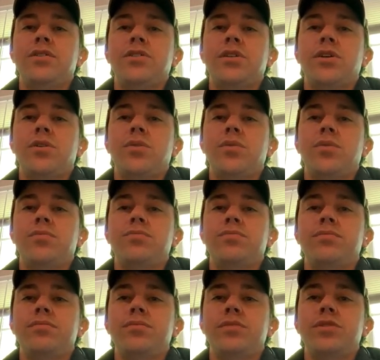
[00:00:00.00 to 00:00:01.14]
So
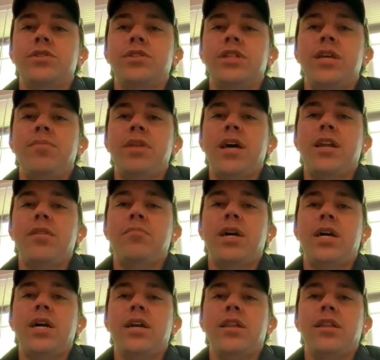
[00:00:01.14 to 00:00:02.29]
just keep that in
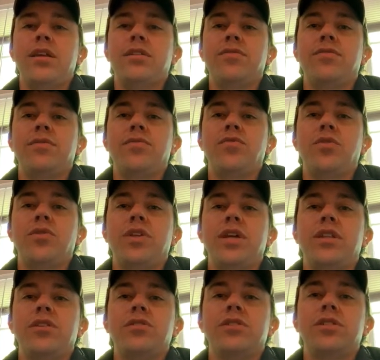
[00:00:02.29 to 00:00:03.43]
mind that if you
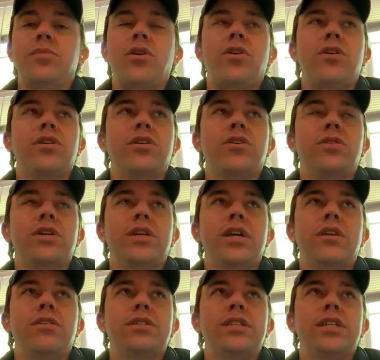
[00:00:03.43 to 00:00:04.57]
think there's some hard coded
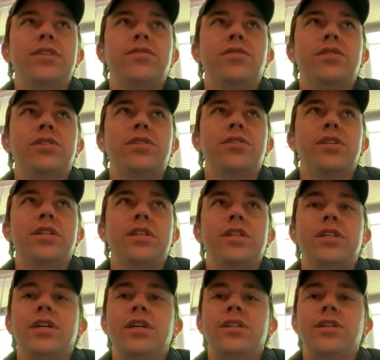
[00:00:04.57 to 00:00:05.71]
guarantee for
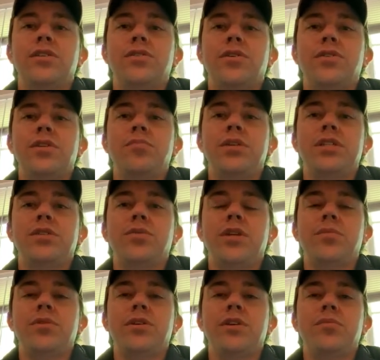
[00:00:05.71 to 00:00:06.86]
eternity that there'll only be
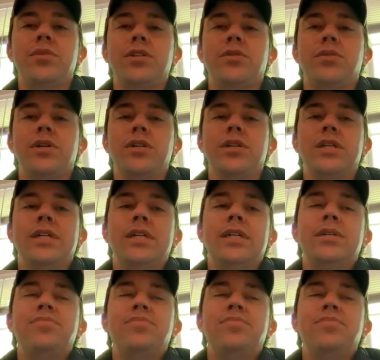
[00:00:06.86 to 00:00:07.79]
20 million Bitcoin,